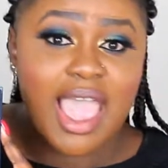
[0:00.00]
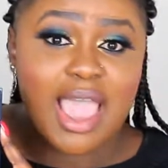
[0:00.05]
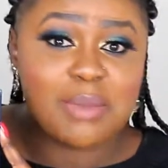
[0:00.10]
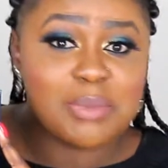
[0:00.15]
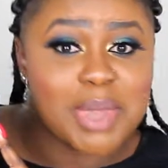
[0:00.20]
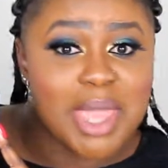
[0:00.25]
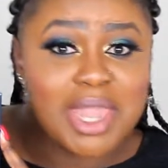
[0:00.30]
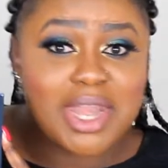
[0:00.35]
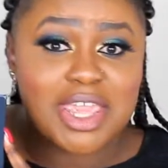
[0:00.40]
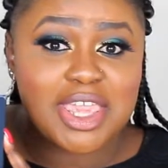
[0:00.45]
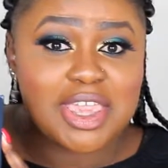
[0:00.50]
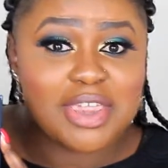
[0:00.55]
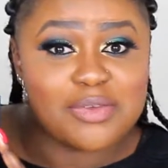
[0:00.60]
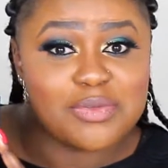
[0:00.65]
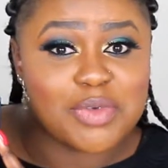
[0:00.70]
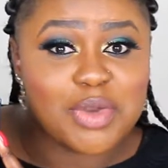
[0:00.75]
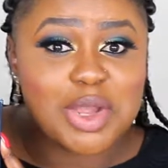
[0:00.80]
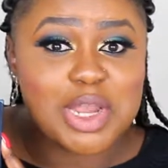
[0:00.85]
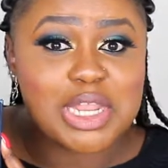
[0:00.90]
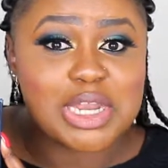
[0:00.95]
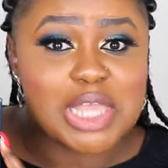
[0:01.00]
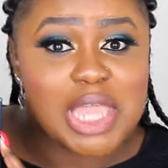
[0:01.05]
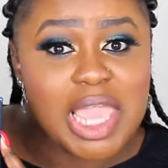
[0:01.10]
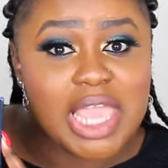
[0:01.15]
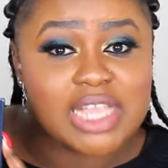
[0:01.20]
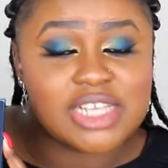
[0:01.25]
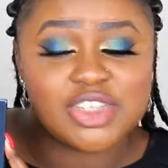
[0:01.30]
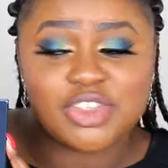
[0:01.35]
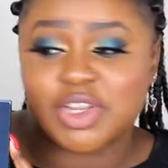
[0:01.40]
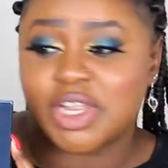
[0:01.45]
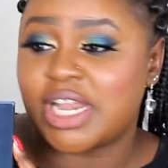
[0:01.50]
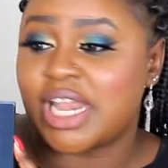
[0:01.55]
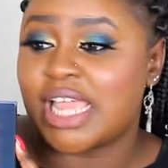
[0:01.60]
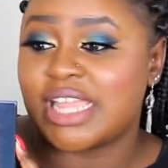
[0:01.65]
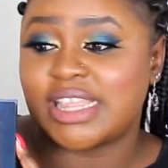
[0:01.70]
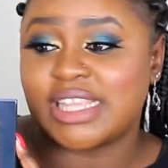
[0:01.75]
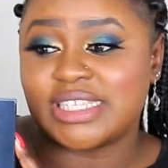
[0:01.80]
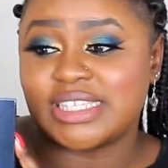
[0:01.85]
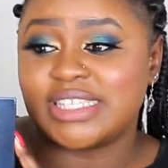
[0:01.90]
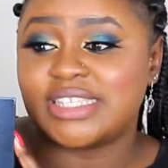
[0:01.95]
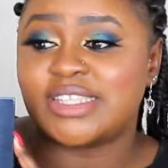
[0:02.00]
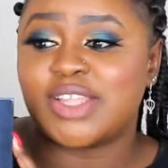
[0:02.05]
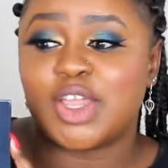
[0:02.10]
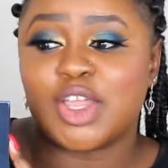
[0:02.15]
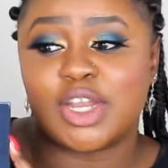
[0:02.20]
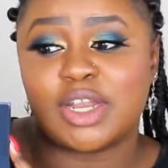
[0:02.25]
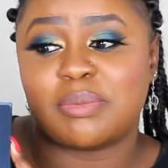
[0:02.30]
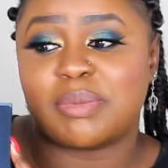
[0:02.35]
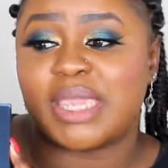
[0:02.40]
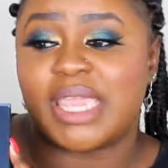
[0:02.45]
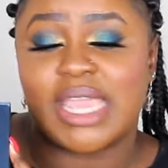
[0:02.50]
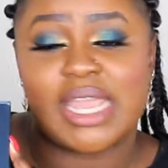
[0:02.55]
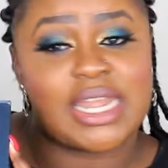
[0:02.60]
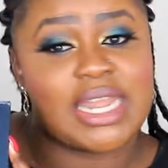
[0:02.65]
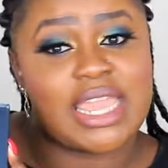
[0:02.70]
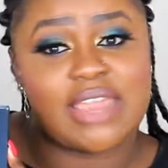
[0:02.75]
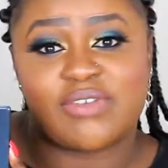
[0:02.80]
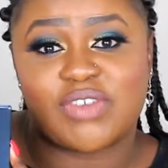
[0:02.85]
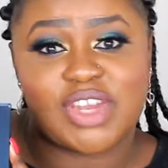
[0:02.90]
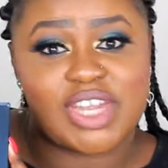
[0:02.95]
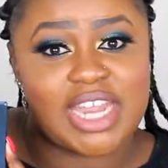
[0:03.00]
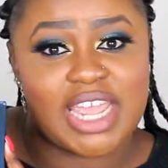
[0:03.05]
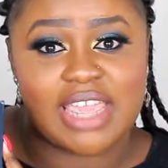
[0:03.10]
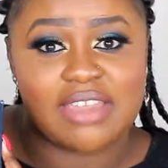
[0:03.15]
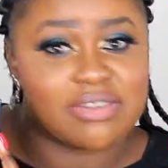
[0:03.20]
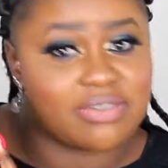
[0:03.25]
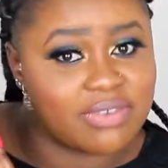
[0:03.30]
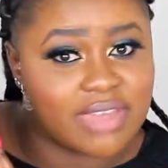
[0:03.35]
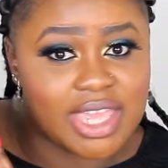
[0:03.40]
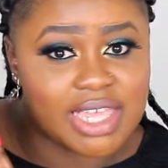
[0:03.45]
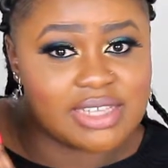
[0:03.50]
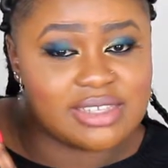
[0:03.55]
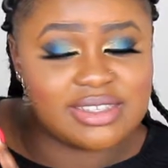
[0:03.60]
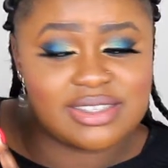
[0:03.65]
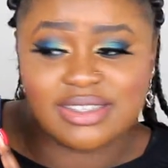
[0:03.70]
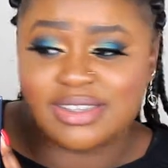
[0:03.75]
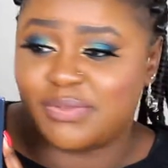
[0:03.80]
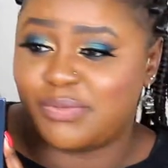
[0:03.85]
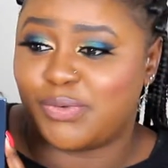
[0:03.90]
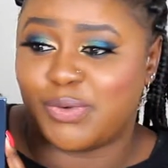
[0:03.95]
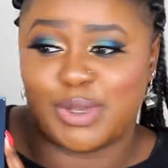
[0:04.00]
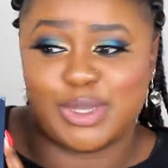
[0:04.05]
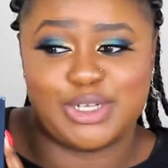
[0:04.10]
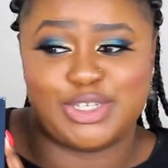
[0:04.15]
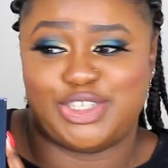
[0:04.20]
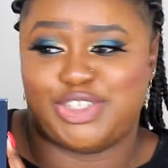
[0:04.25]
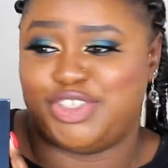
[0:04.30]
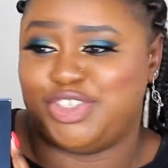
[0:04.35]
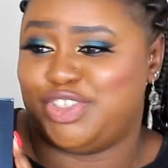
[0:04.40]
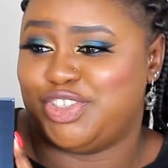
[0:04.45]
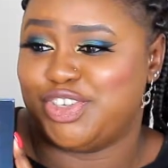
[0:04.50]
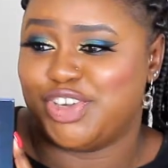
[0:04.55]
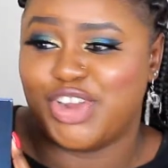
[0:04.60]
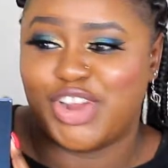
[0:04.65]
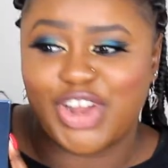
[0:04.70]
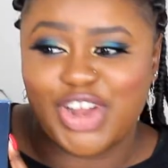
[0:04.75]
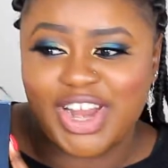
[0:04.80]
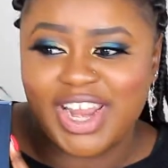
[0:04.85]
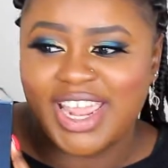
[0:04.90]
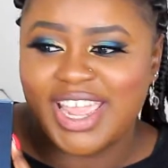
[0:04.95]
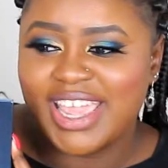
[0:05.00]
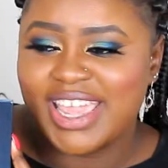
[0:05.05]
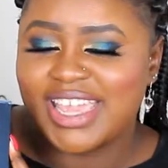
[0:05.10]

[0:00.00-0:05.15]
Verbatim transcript: I'm kind of here for a little extra like this is not going to be an everyday face for sure